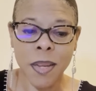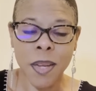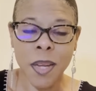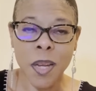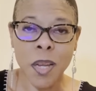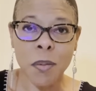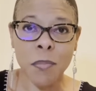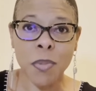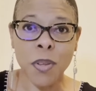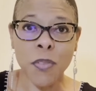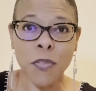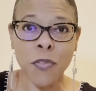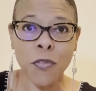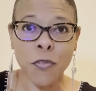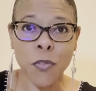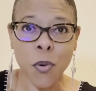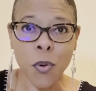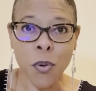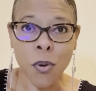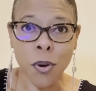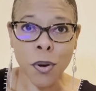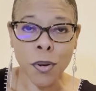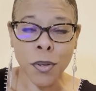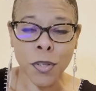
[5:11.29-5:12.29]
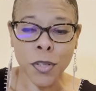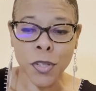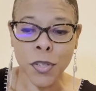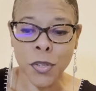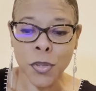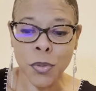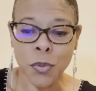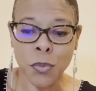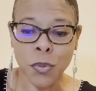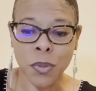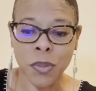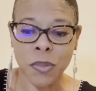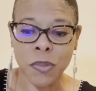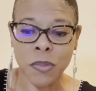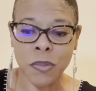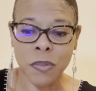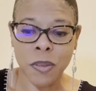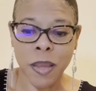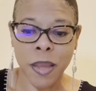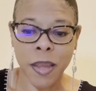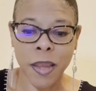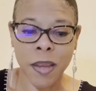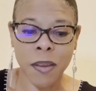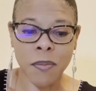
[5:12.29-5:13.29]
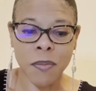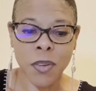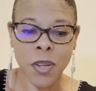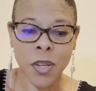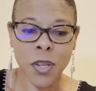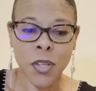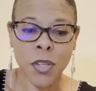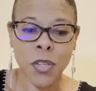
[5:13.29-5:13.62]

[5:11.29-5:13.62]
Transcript: before you were saved,